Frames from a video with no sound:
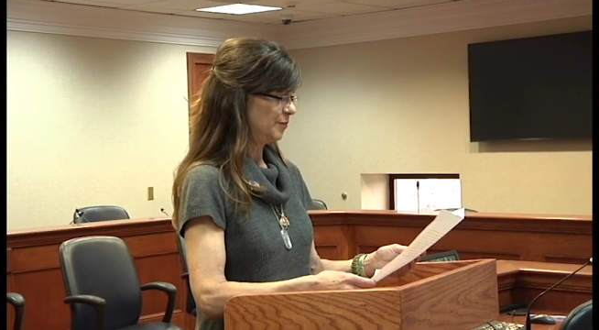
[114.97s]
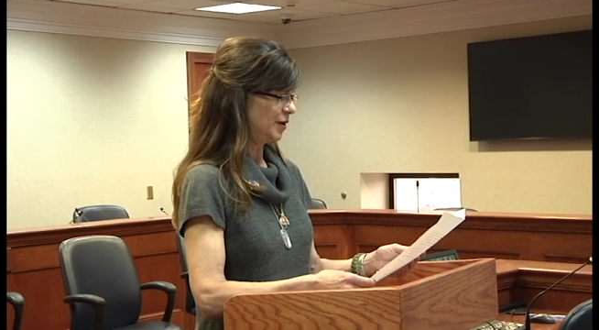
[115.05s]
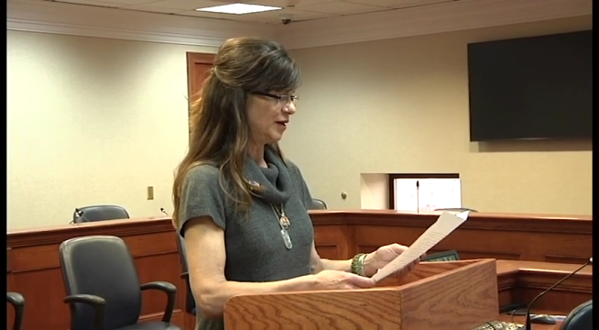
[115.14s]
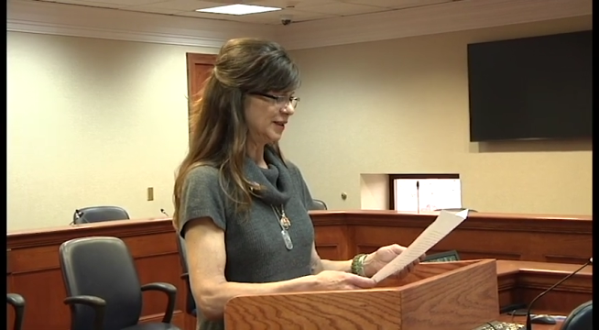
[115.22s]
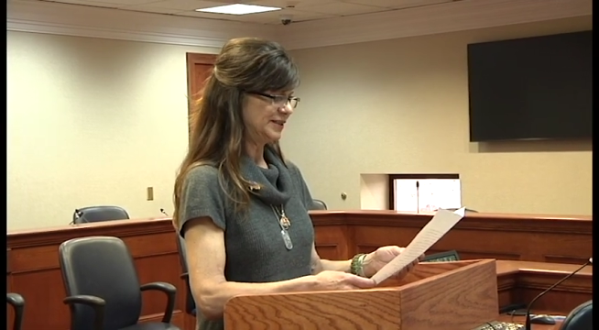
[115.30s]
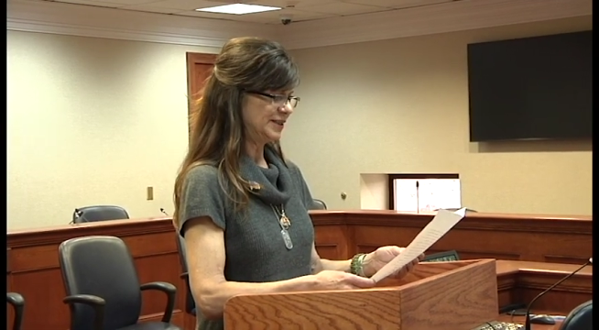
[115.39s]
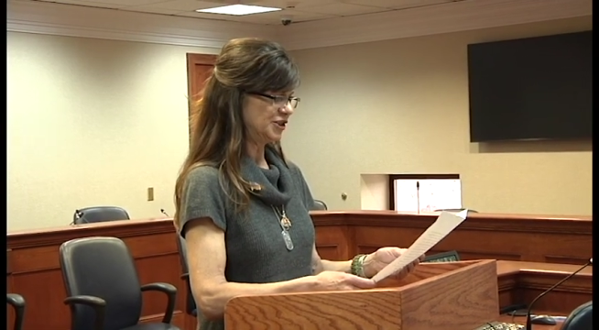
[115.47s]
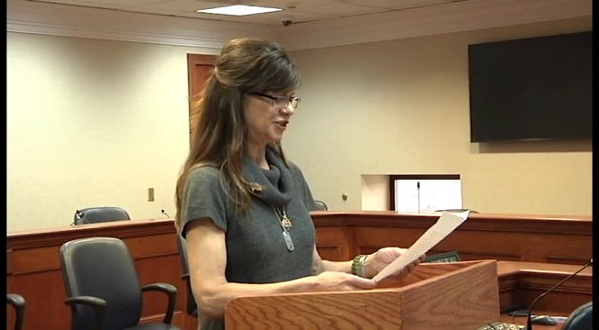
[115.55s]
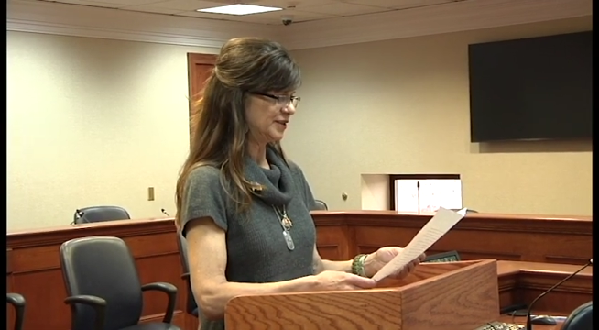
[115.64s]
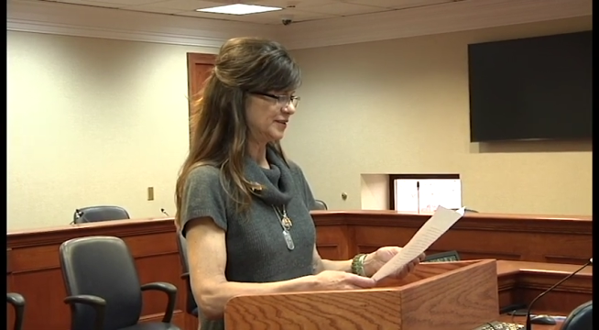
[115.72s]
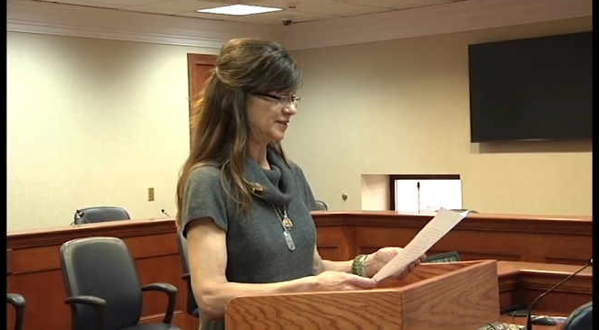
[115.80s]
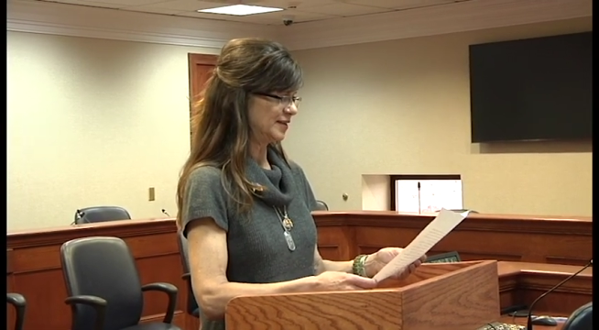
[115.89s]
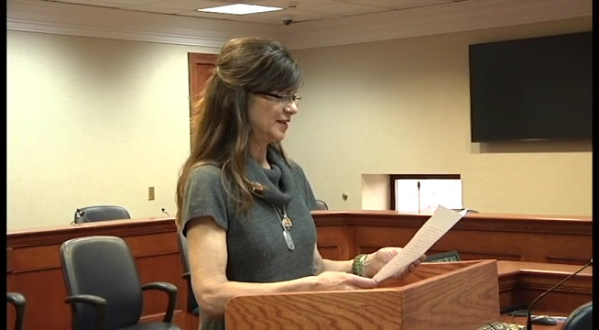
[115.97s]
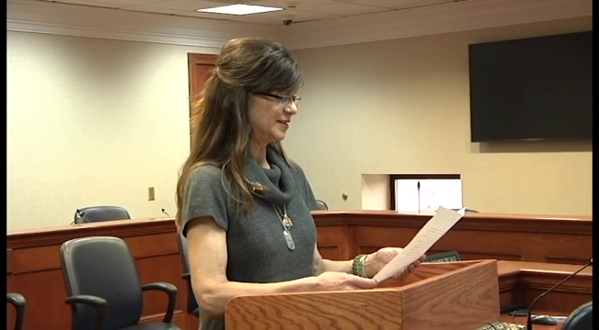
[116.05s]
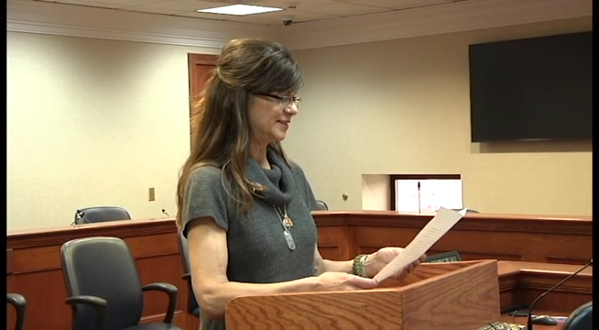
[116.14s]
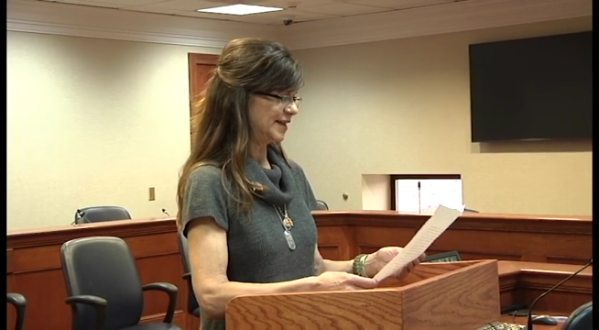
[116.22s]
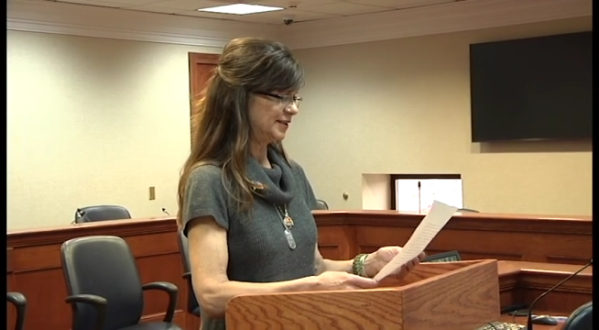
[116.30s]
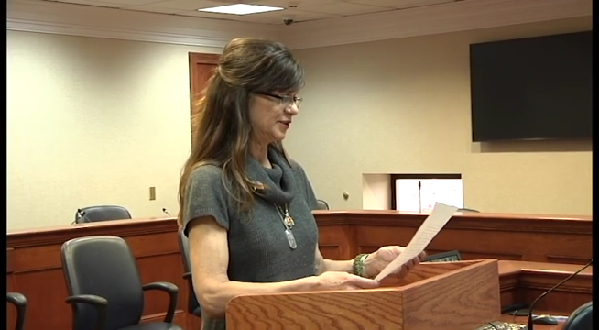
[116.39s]
politicians,
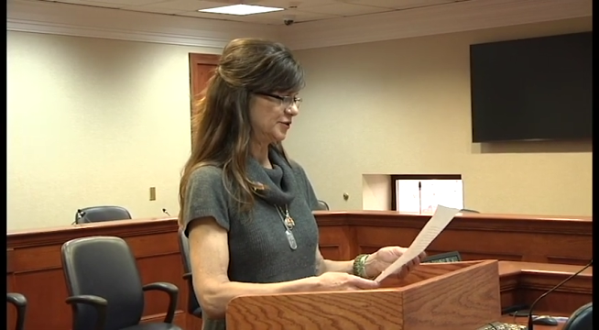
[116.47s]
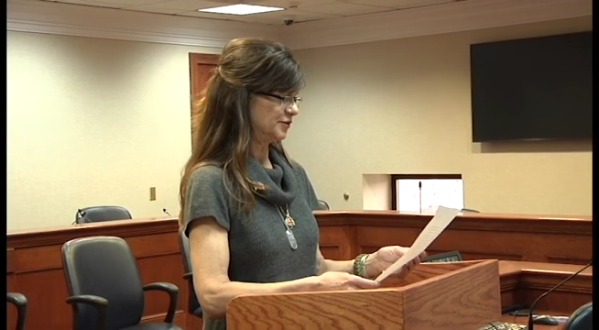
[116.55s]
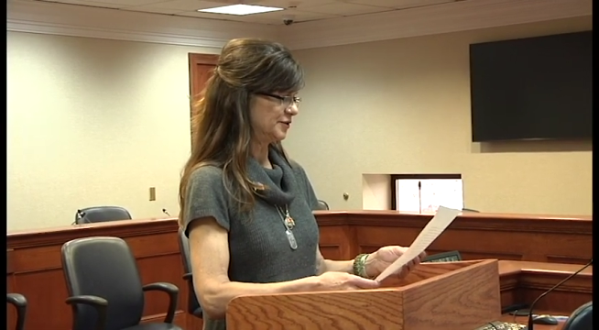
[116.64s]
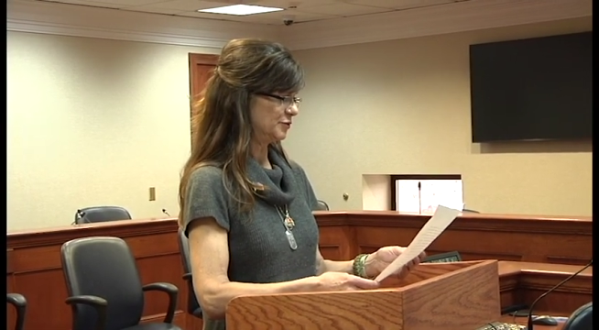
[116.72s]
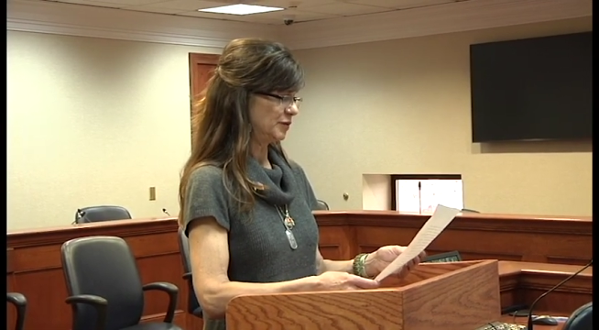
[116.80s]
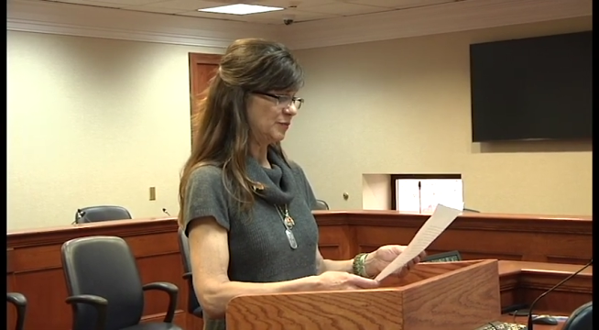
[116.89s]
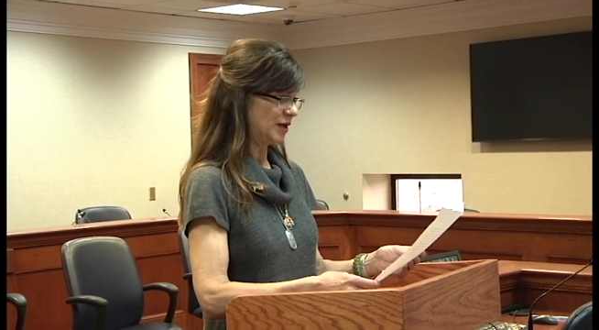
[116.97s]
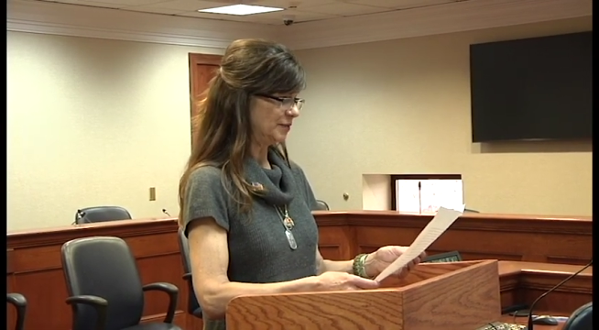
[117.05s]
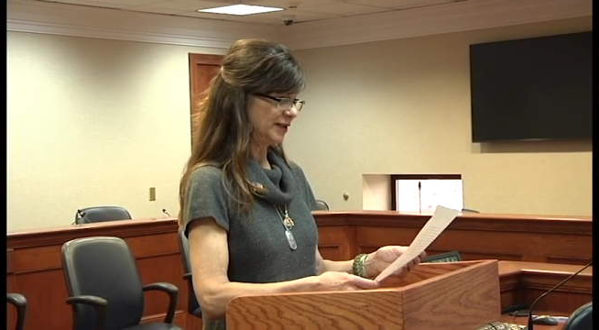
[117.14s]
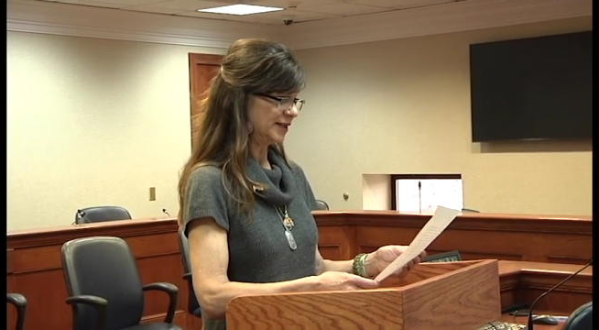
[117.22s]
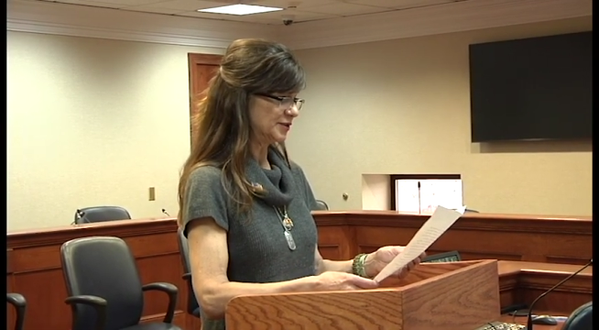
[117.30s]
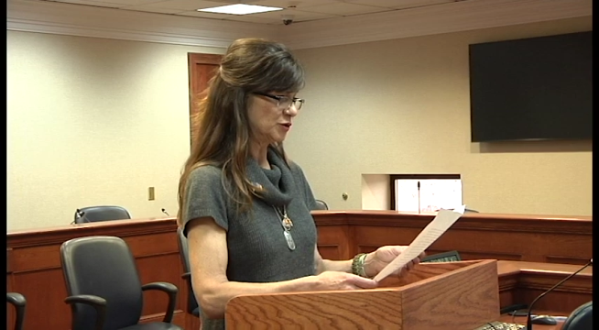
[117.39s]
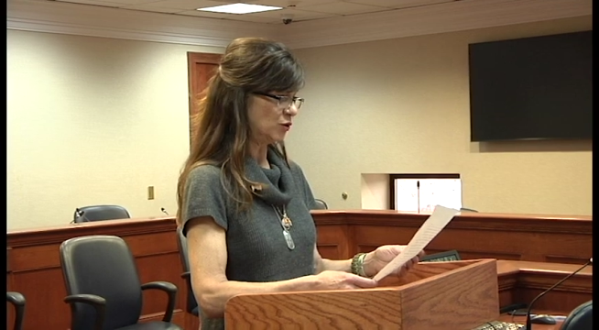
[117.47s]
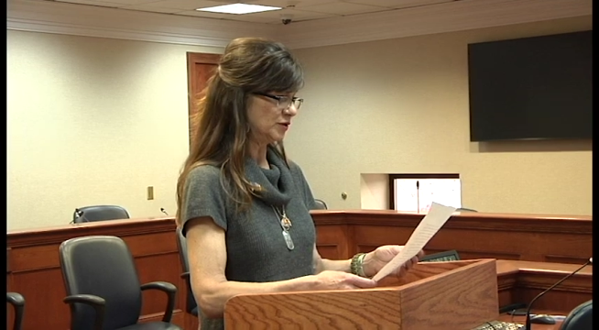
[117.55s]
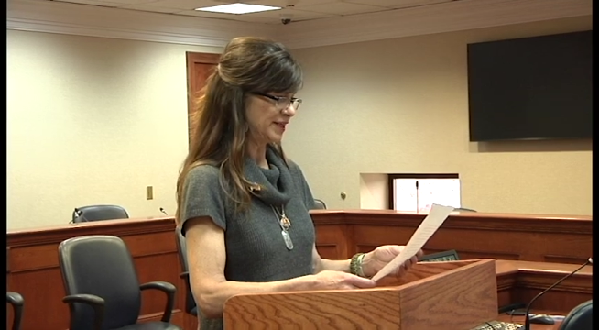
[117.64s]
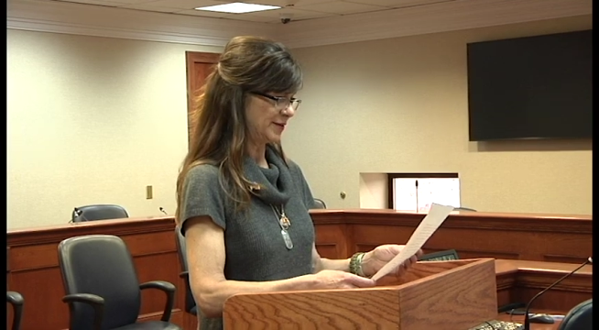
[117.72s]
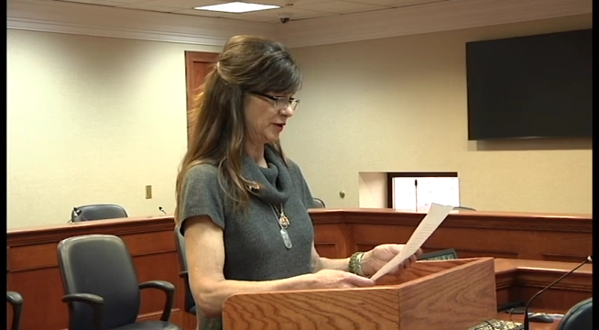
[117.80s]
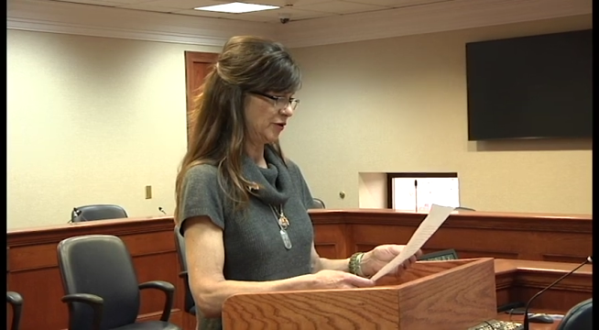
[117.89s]
senators, Republicans or
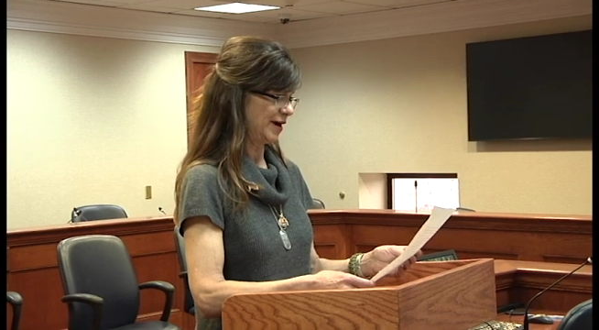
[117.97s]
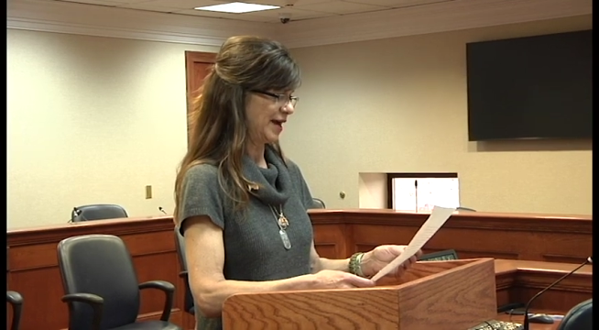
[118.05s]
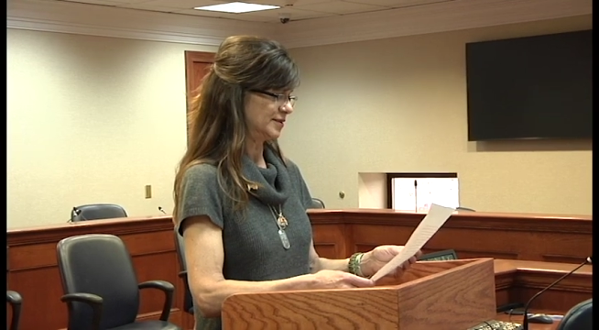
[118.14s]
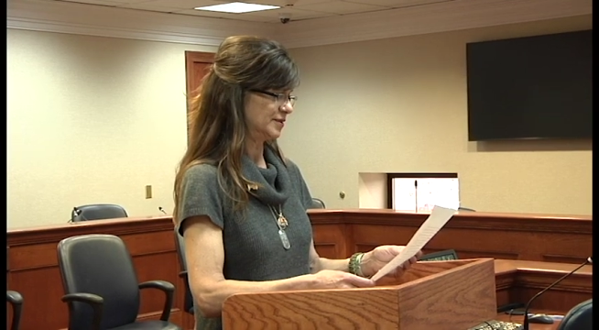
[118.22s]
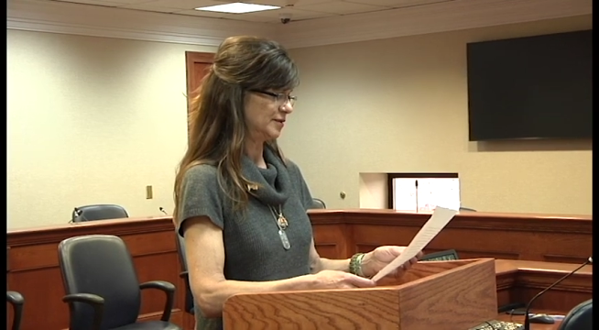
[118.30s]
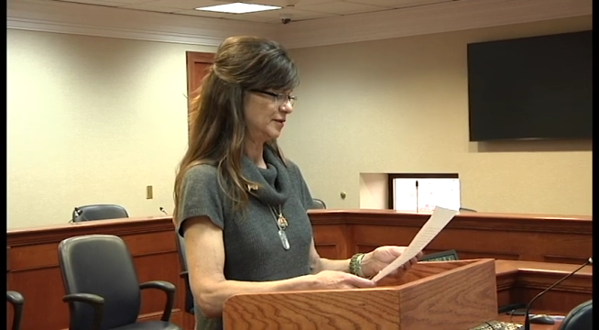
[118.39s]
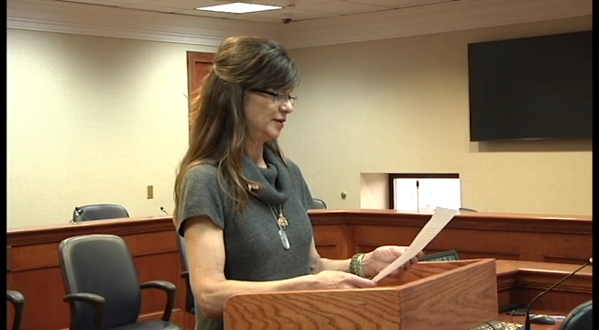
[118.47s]
Democrats,